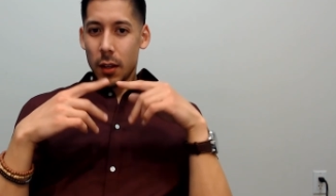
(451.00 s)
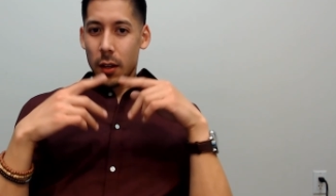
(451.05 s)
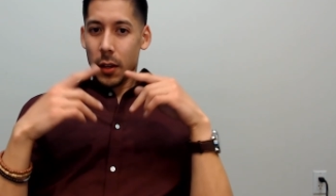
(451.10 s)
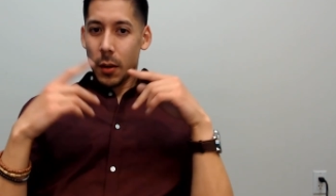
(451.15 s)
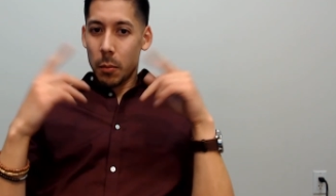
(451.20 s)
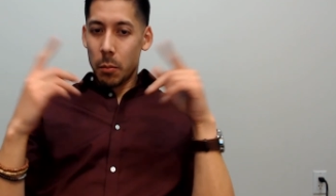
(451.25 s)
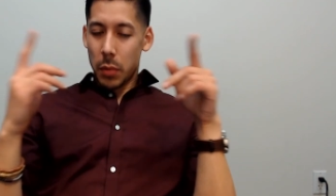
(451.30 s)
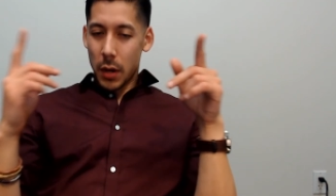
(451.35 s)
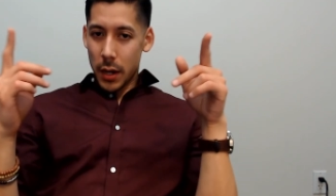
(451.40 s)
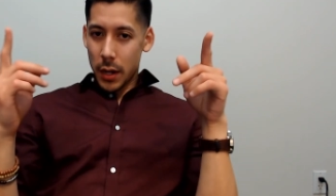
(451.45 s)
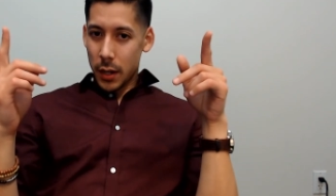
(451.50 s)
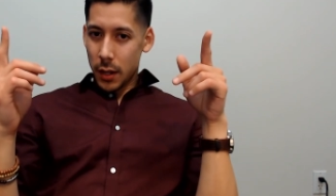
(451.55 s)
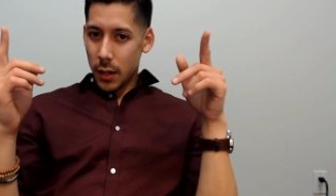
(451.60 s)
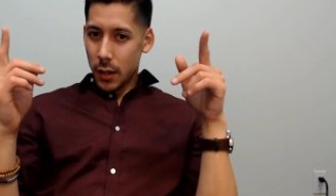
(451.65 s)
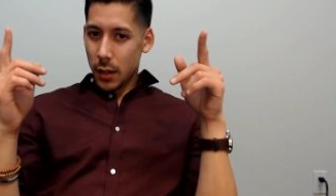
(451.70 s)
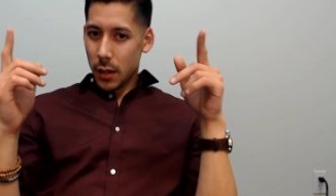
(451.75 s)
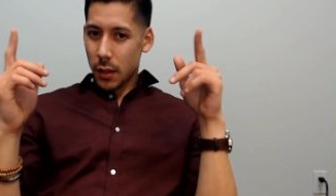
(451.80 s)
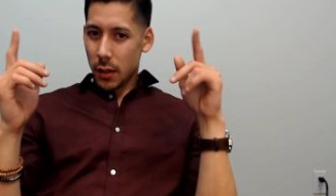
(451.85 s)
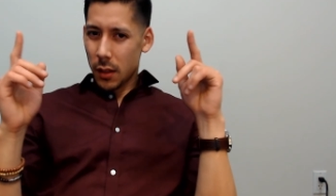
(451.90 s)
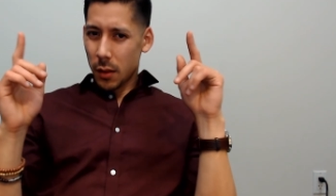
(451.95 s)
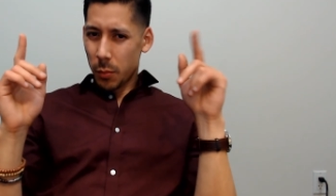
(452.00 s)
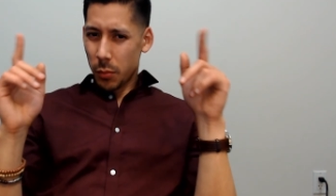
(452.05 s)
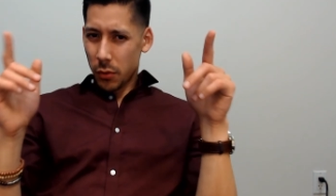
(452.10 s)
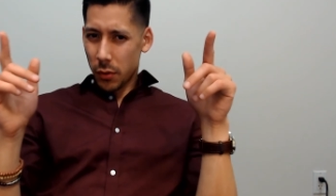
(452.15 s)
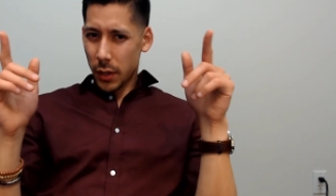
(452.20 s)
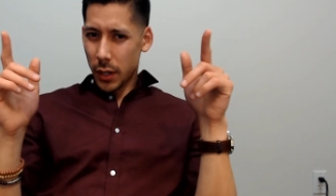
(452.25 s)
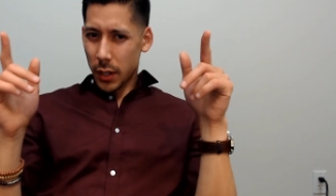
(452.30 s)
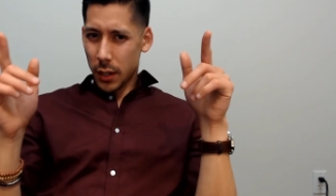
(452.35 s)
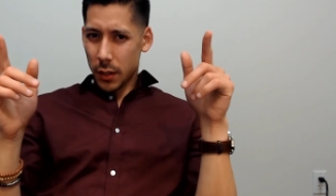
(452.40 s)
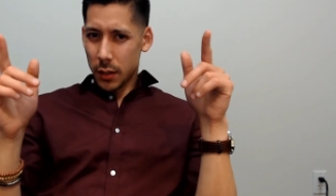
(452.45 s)
but the
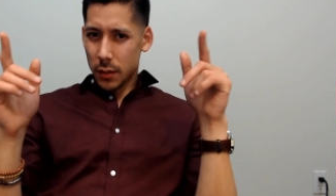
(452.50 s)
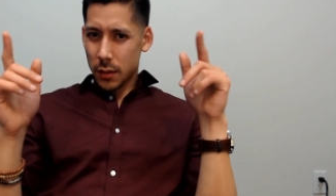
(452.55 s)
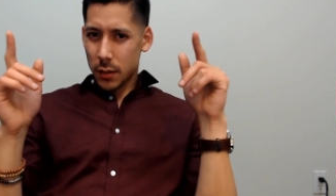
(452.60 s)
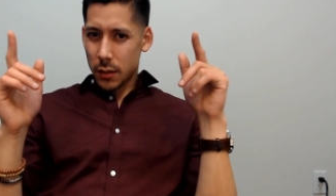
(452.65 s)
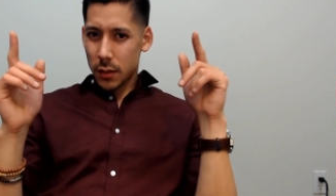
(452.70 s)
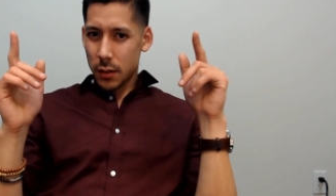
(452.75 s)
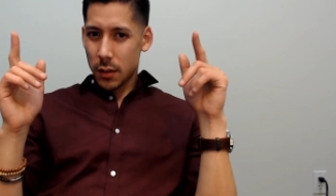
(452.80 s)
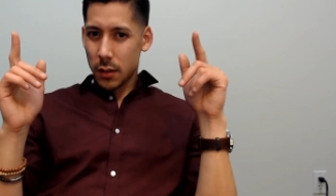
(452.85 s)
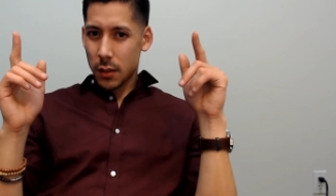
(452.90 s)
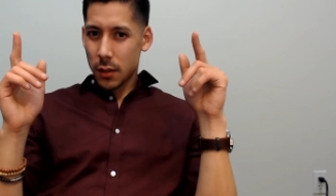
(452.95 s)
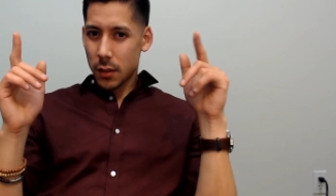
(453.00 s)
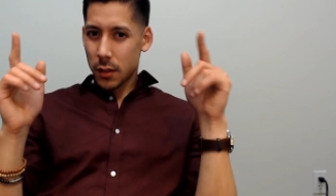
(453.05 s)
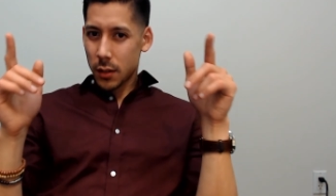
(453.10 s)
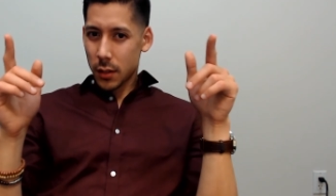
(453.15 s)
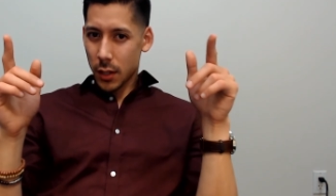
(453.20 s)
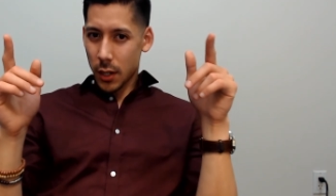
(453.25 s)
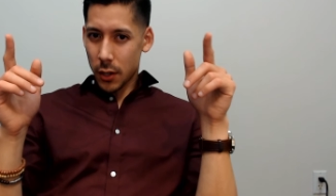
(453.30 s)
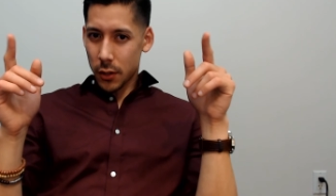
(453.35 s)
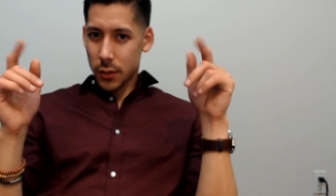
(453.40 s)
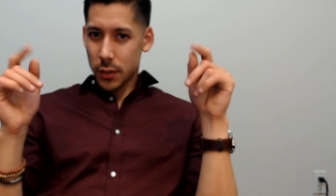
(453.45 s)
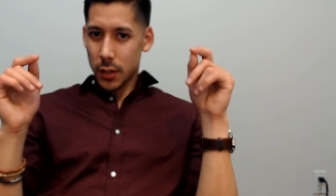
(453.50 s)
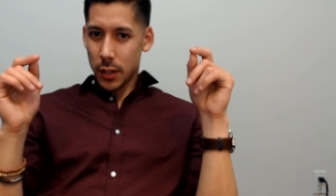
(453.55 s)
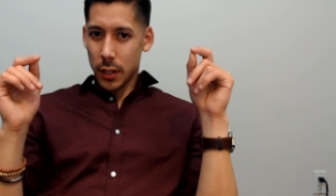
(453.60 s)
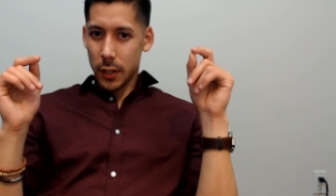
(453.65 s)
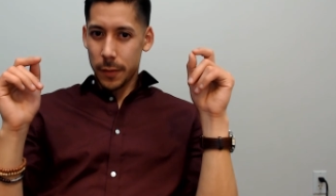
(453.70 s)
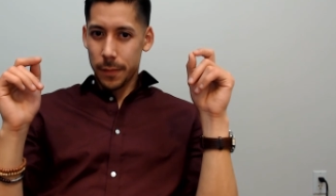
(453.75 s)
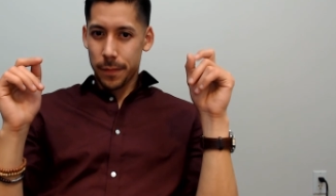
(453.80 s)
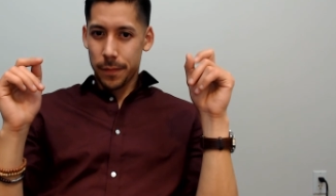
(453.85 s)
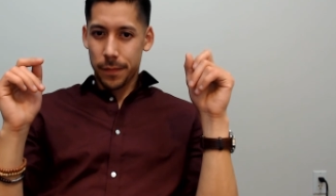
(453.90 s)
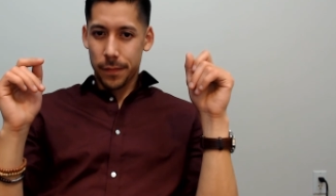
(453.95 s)
point is scarcity,
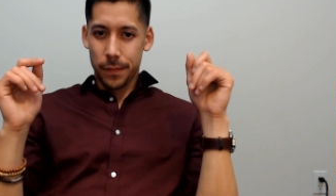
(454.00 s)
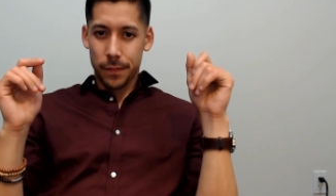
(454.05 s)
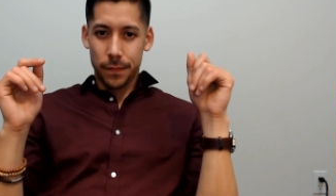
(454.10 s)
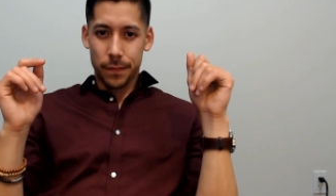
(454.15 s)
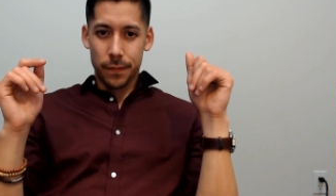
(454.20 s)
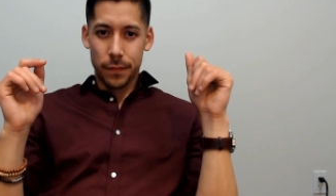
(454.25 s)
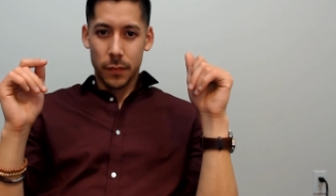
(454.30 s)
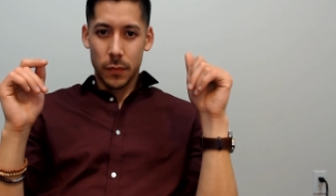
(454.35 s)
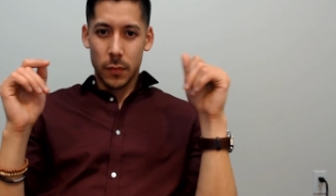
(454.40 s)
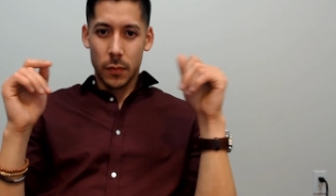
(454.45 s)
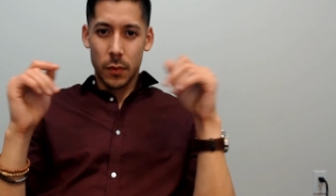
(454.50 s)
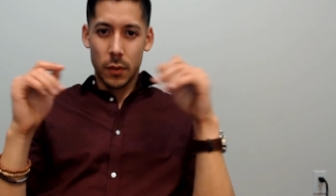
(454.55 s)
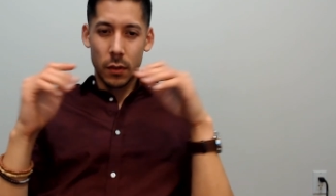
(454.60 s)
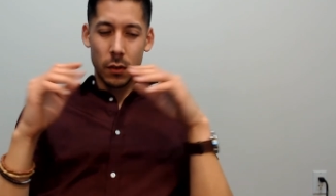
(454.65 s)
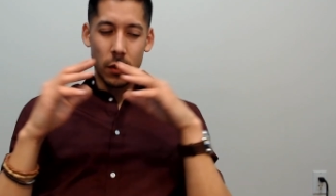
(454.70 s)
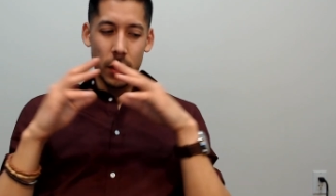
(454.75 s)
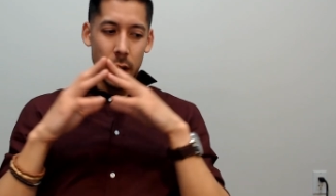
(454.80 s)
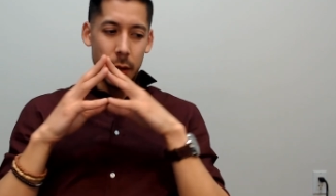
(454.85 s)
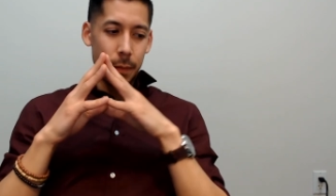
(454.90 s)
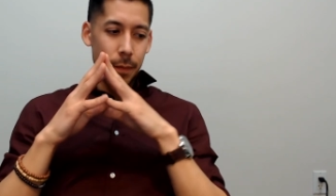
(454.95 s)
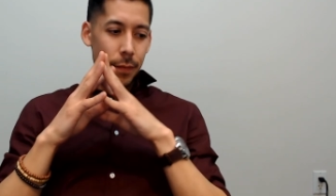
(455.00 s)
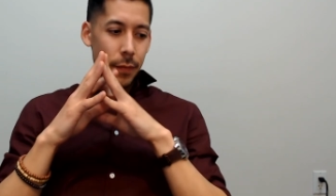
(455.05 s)
right?